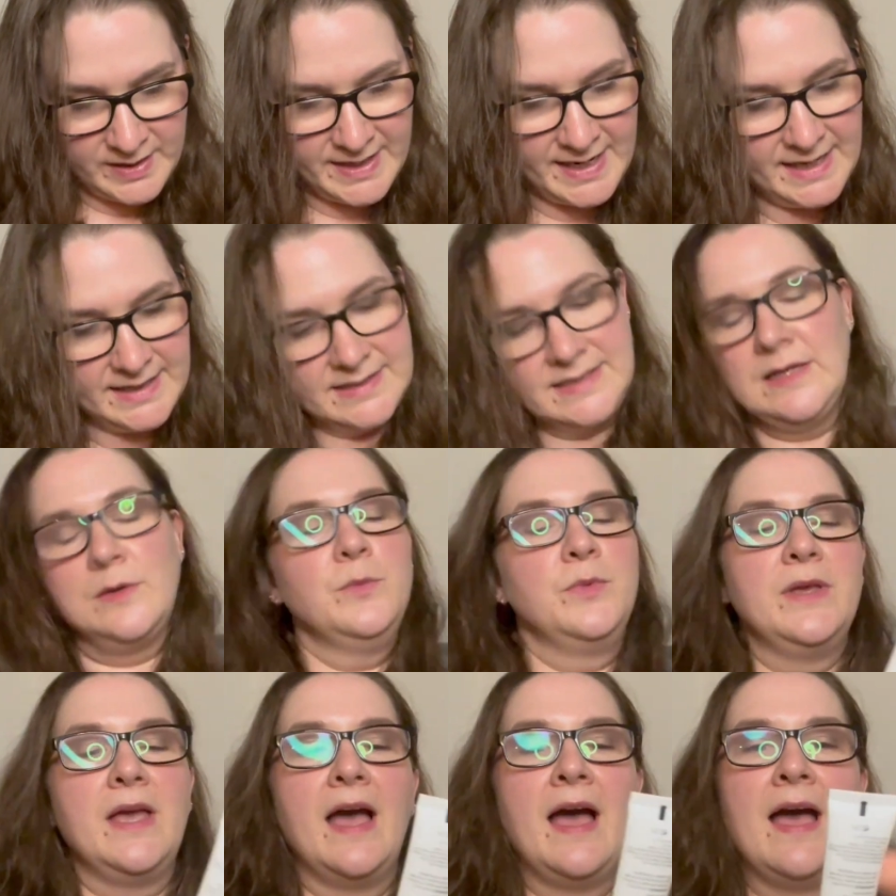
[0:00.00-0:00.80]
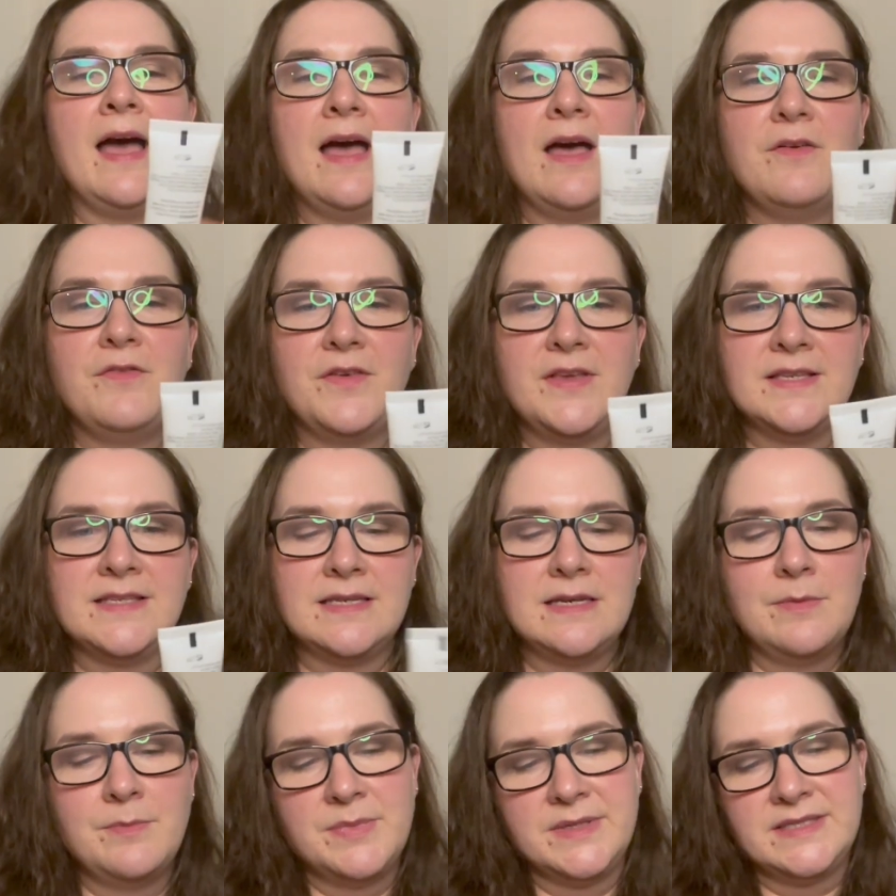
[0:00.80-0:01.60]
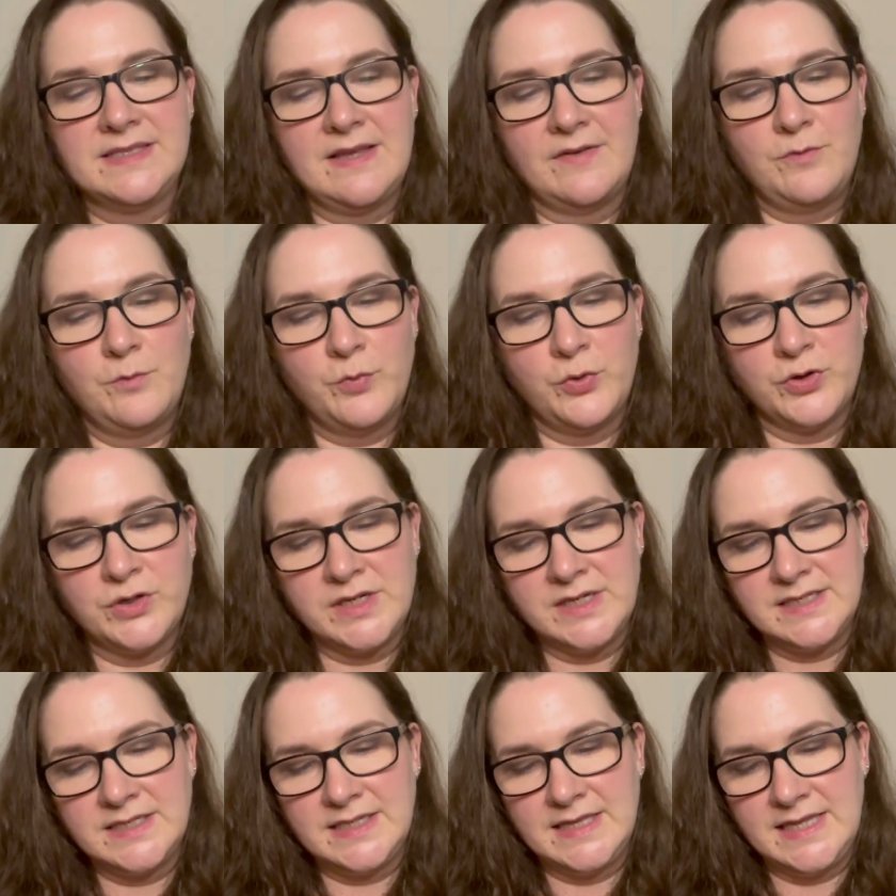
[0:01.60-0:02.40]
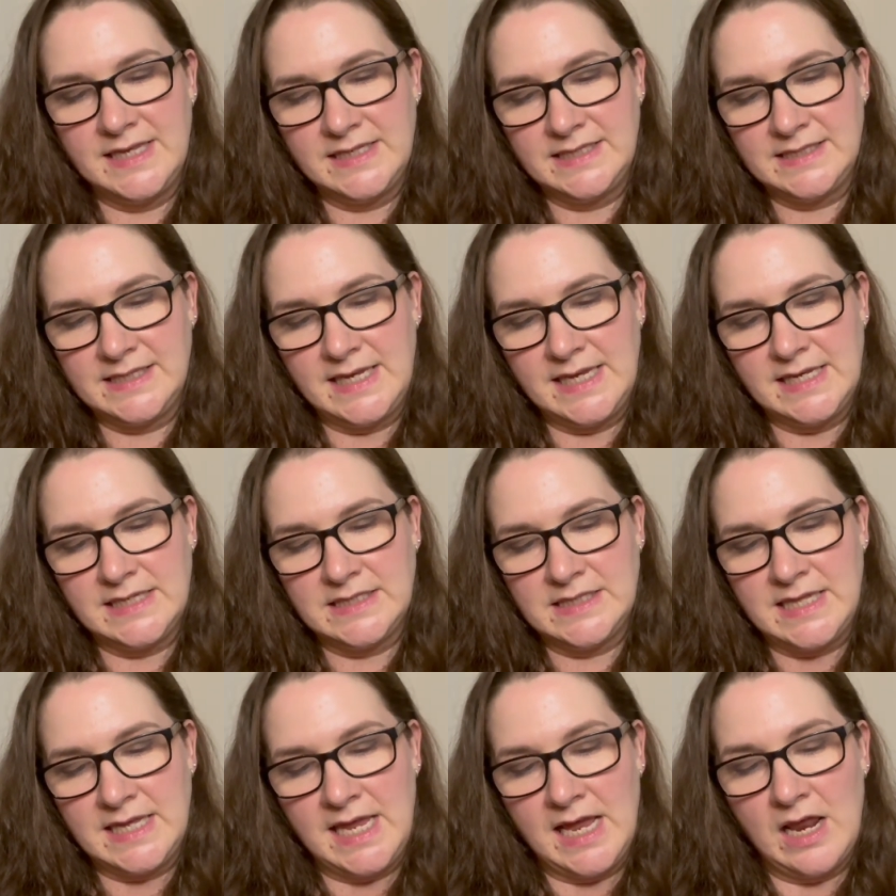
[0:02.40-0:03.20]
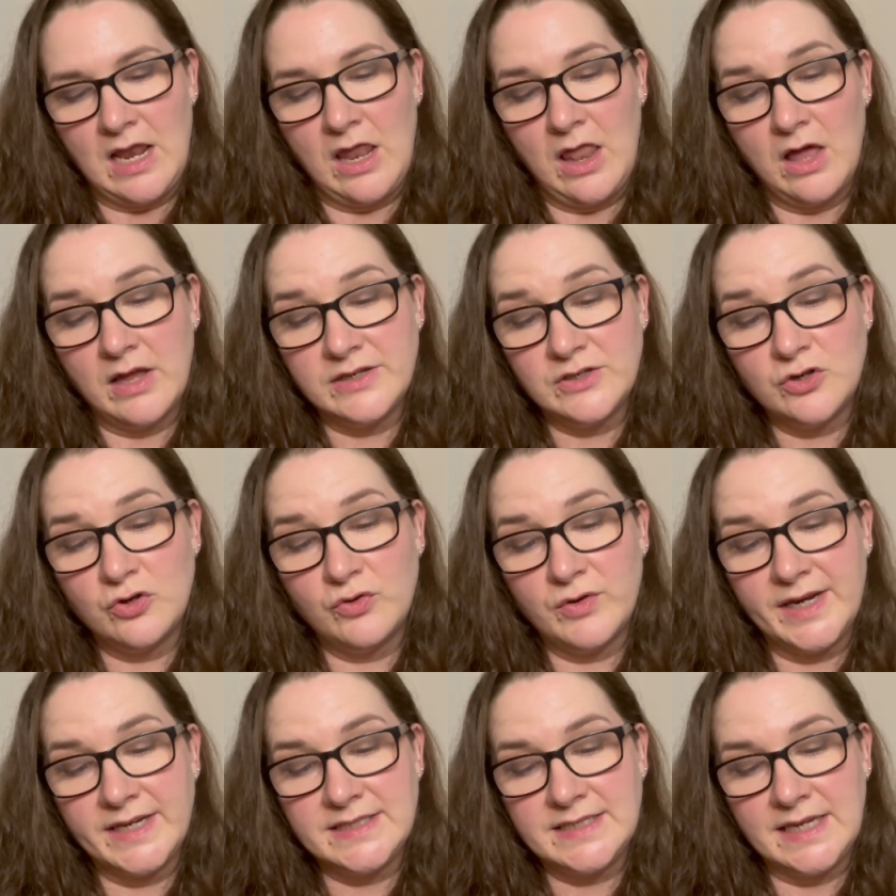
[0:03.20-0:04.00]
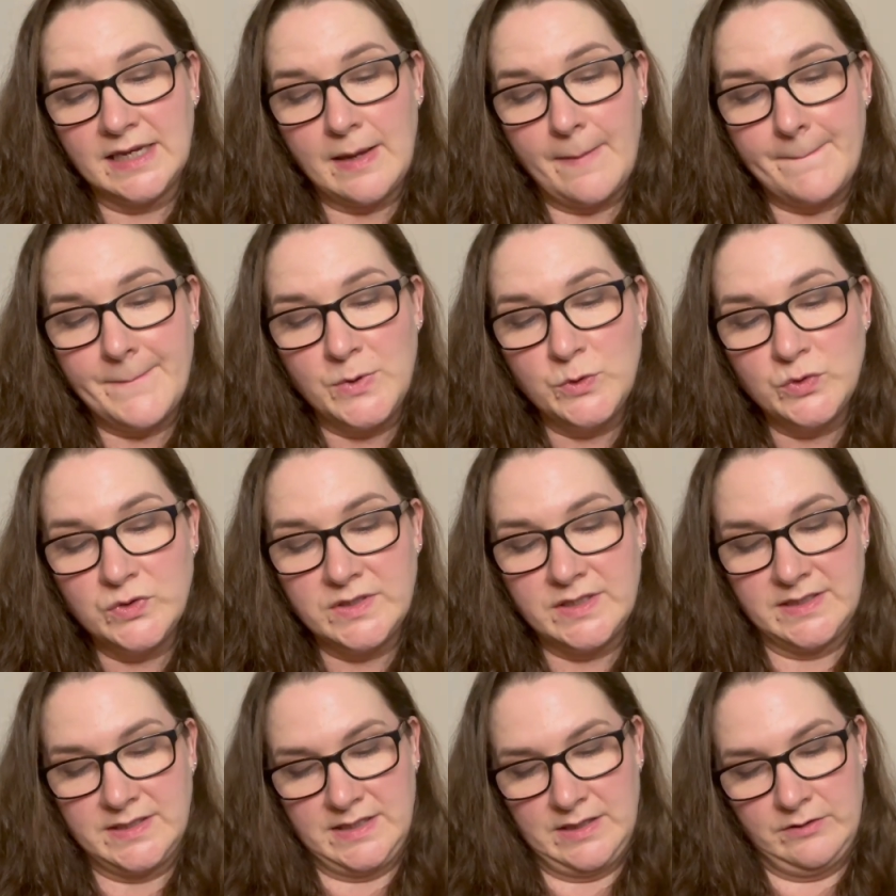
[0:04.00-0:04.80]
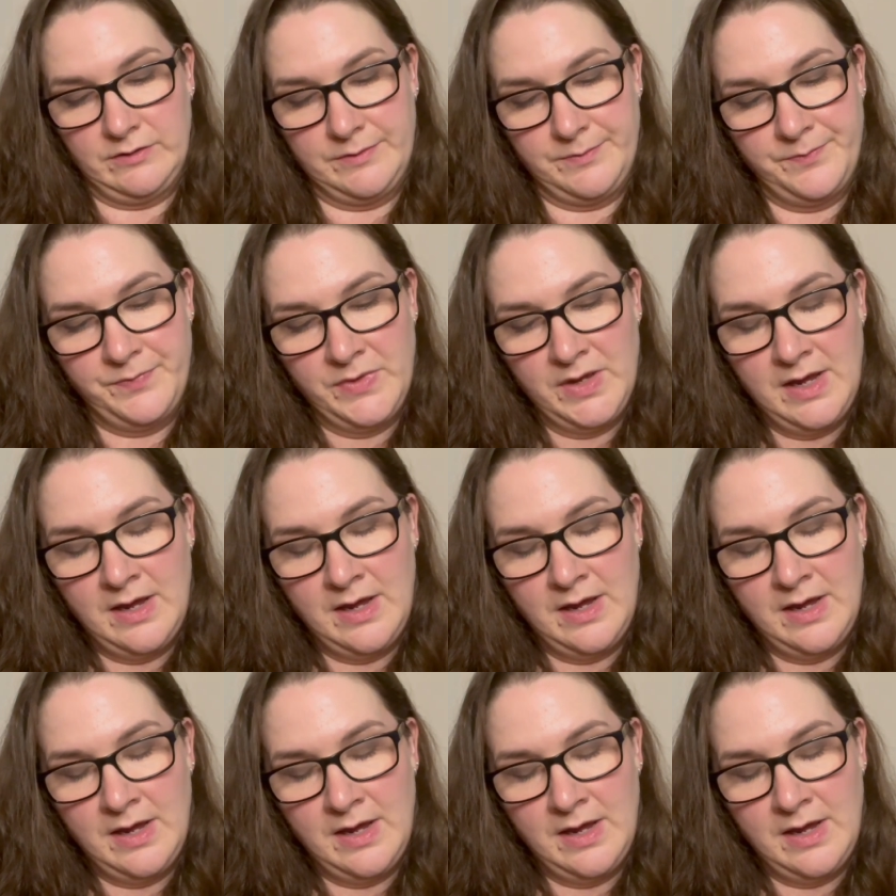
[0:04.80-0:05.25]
Next up we have is a number 7 product. This is the Line Correcting Booster Serum.